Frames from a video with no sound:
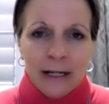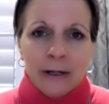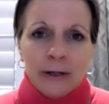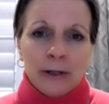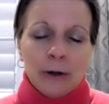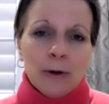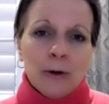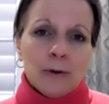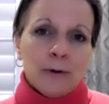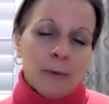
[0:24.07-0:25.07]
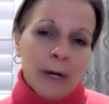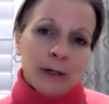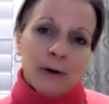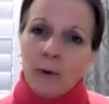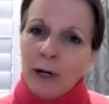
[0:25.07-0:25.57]
So no
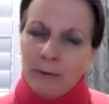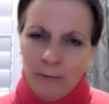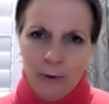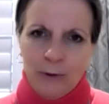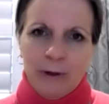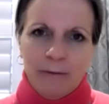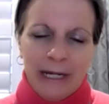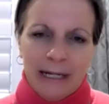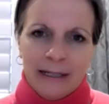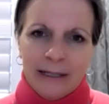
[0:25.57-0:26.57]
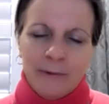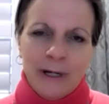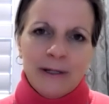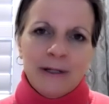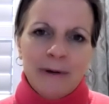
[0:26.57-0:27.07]
matter what role you're in,
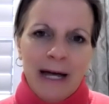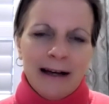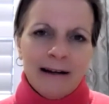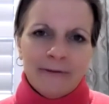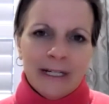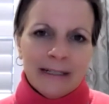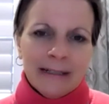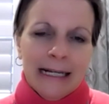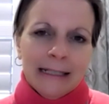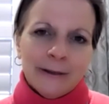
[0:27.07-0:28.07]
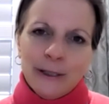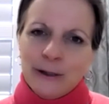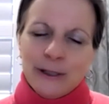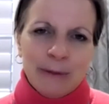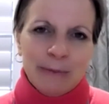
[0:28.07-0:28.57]
whether you have a
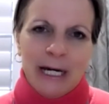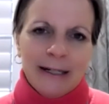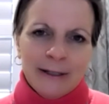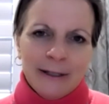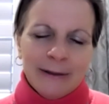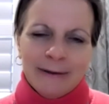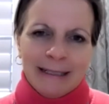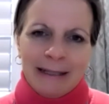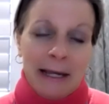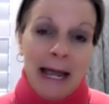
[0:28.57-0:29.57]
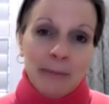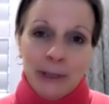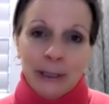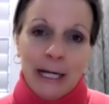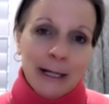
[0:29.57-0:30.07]
leadership title, like
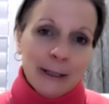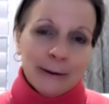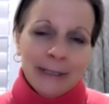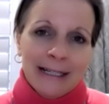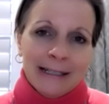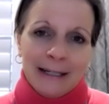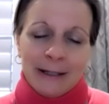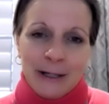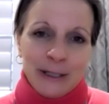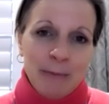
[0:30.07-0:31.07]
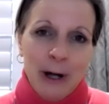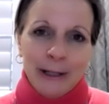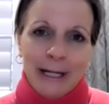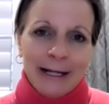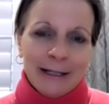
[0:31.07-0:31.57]
capital L, a small
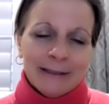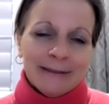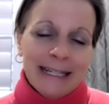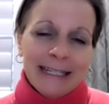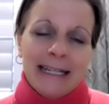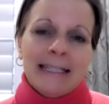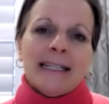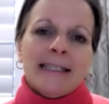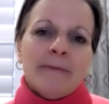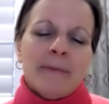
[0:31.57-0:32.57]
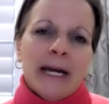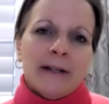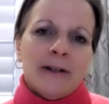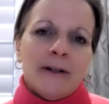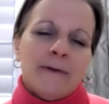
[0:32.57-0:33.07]
L, it doesn't
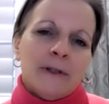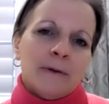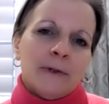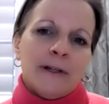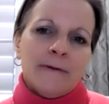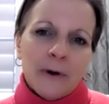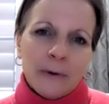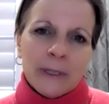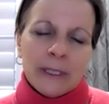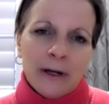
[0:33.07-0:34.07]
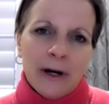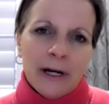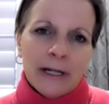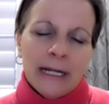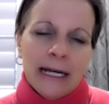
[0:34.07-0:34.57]
matter. If you really focus
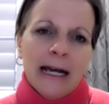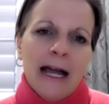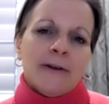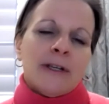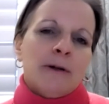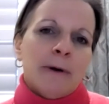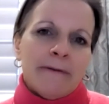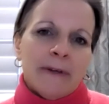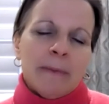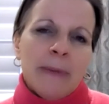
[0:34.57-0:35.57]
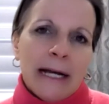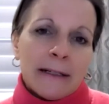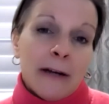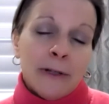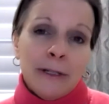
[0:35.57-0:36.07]
on how can you have impact,
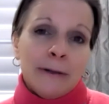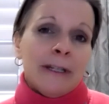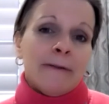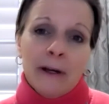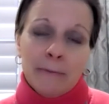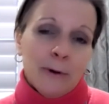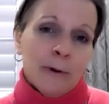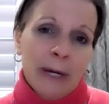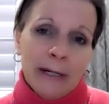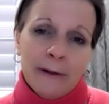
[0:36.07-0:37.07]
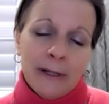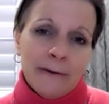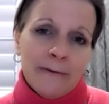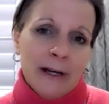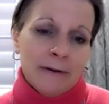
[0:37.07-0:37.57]
how can you leave that role better than you
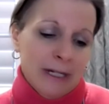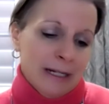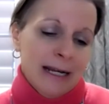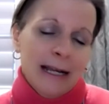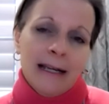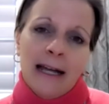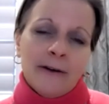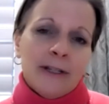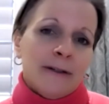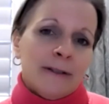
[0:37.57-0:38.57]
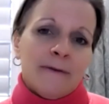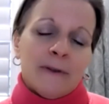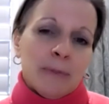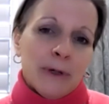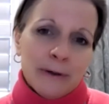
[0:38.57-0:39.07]
found it? How can you leave the
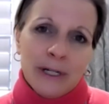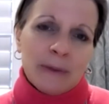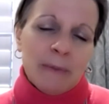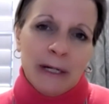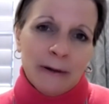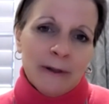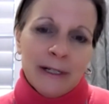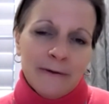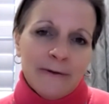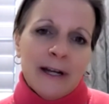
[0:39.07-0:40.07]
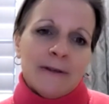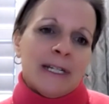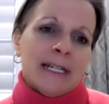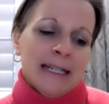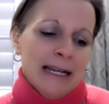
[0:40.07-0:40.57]
project better than you found
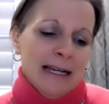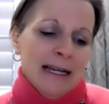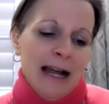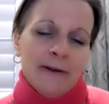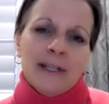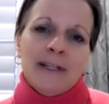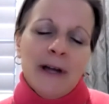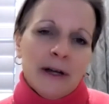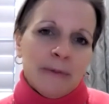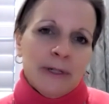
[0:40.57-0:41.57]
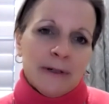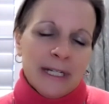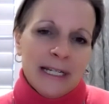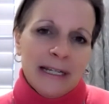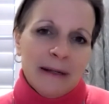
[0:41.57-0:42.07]
it? How can you help your
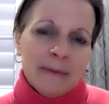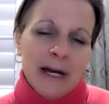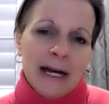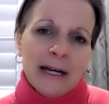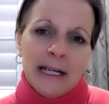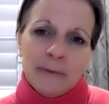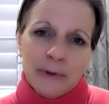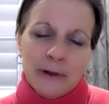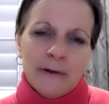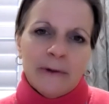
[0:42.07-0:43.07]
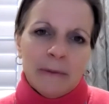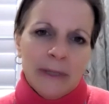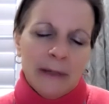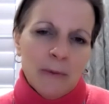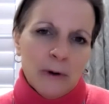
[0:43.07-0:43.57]
team improve and
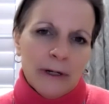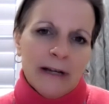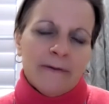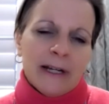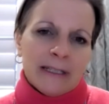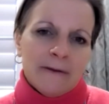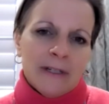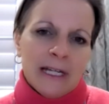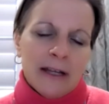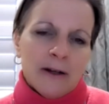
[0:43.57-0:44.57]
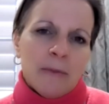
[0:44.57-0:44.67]
be more effective together?